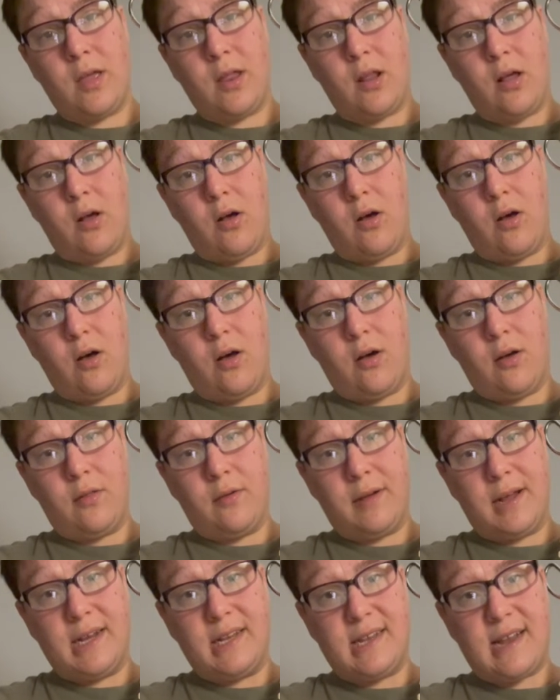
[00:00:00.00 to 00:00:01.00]
all the
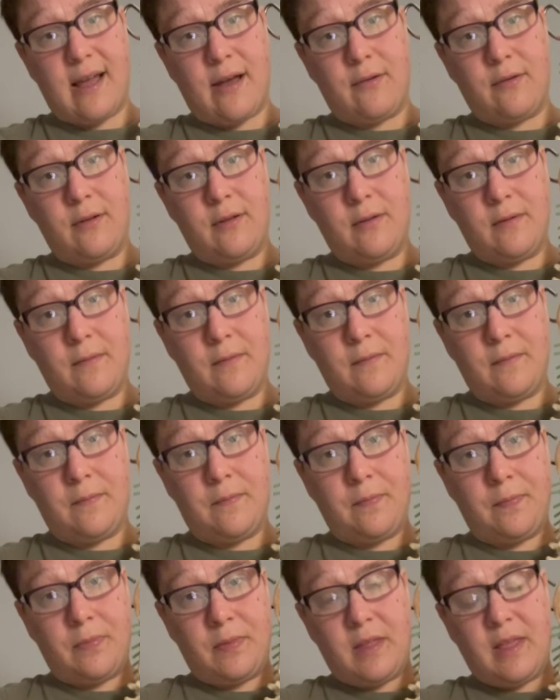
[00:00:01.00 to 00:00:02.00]
way down.
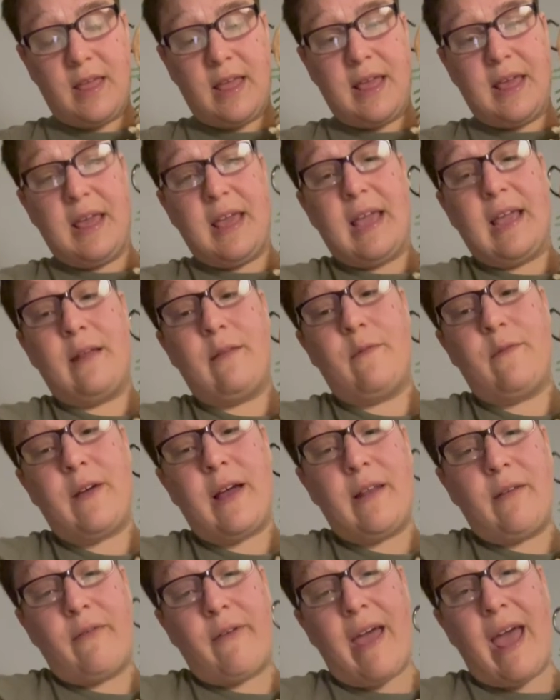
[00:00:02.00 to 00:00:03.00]
And
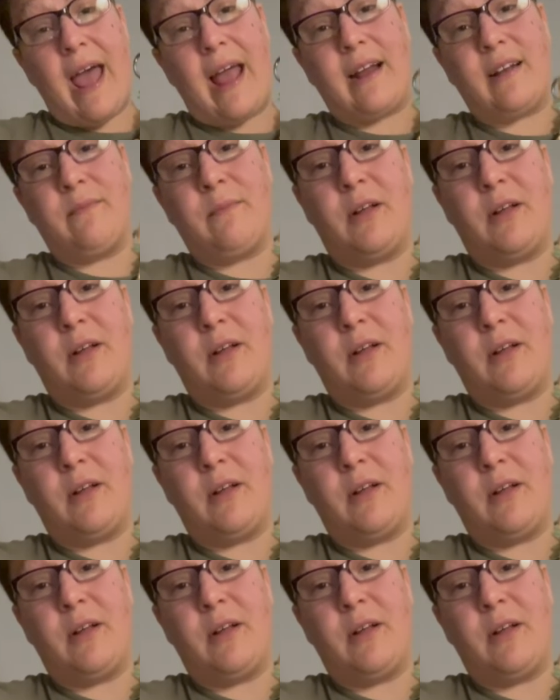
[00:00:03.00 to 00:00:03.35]
fun fact,